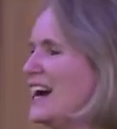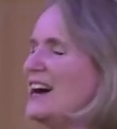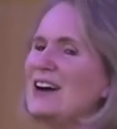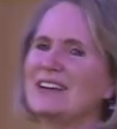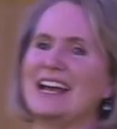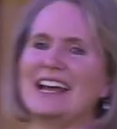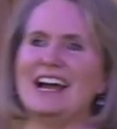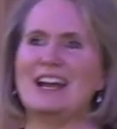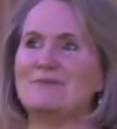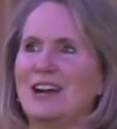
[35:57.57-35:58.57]
Okay,
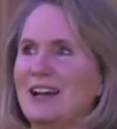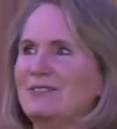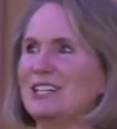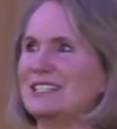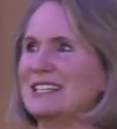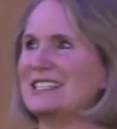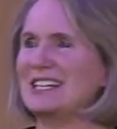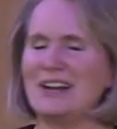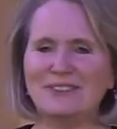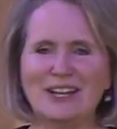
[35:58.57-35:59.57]
I'm, I'm looking at the
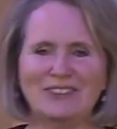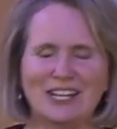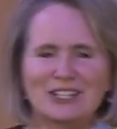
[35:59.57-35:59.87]
time and I've got